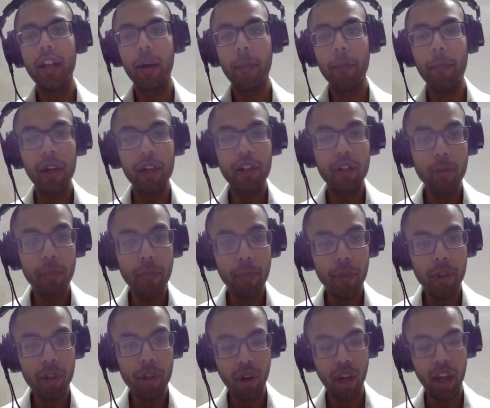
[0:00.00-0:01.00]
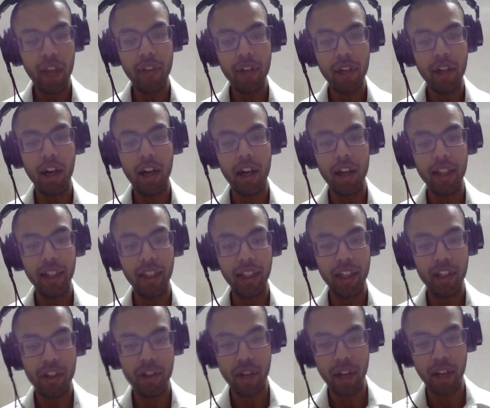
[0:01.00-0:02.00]
But drive a car that
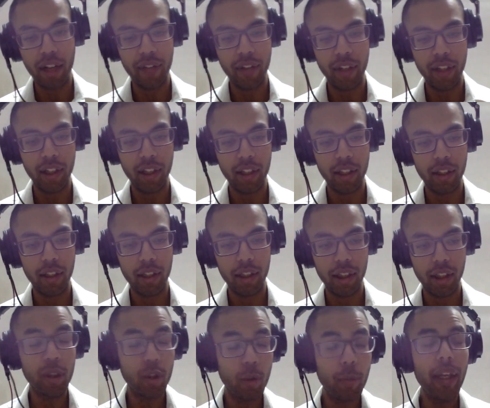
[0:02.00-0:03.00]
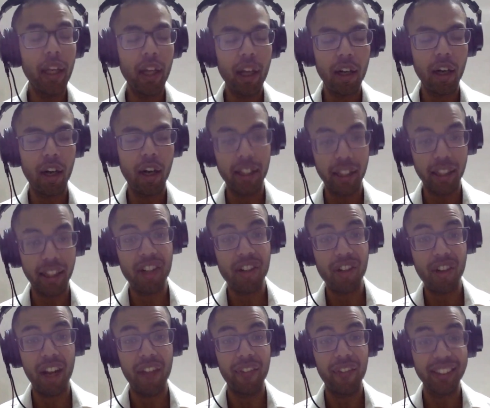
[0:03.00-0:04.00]
can drive in but to make a car that can
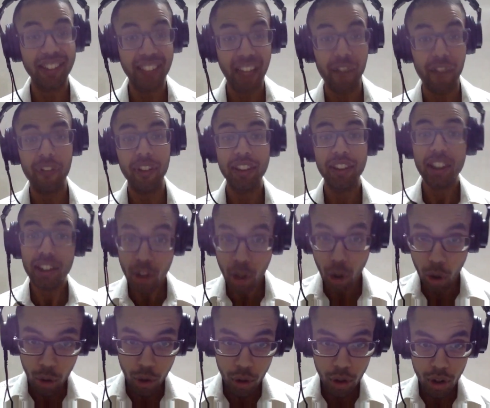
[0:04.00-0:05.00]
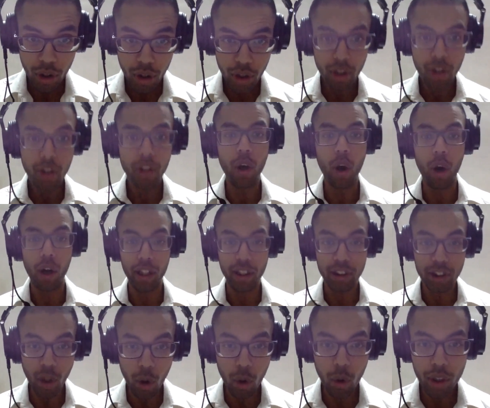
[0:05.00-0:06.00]
drive in San Francisco on
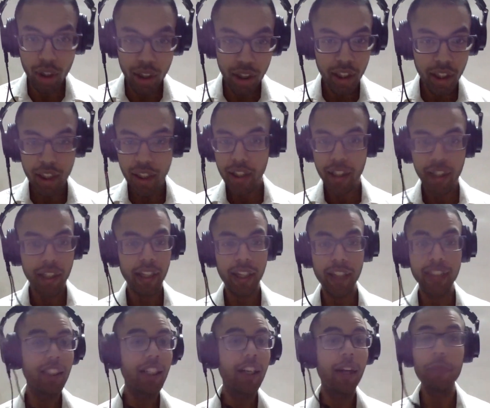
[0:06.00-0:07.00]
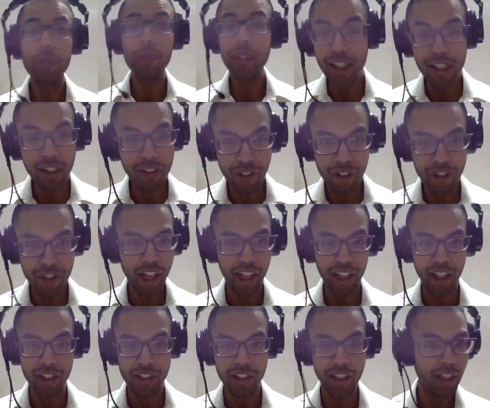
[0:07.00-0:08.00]
its own is a completely different
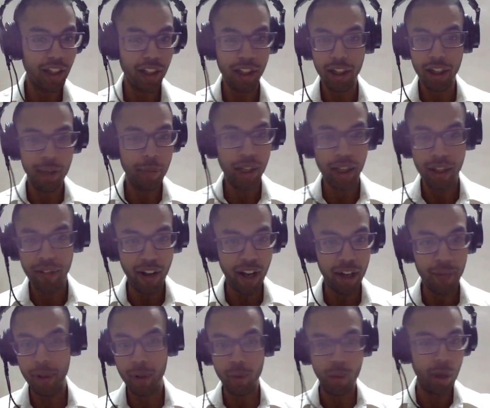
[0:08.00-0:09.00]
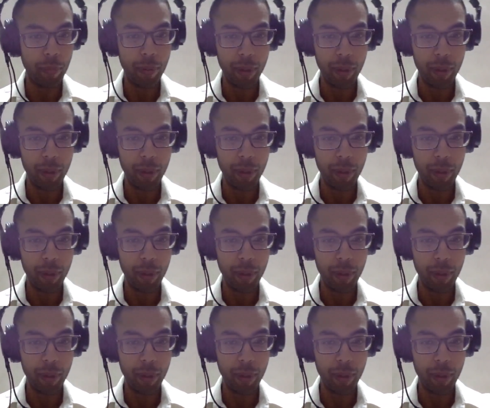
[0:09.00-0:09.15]
challenge in an urban environment where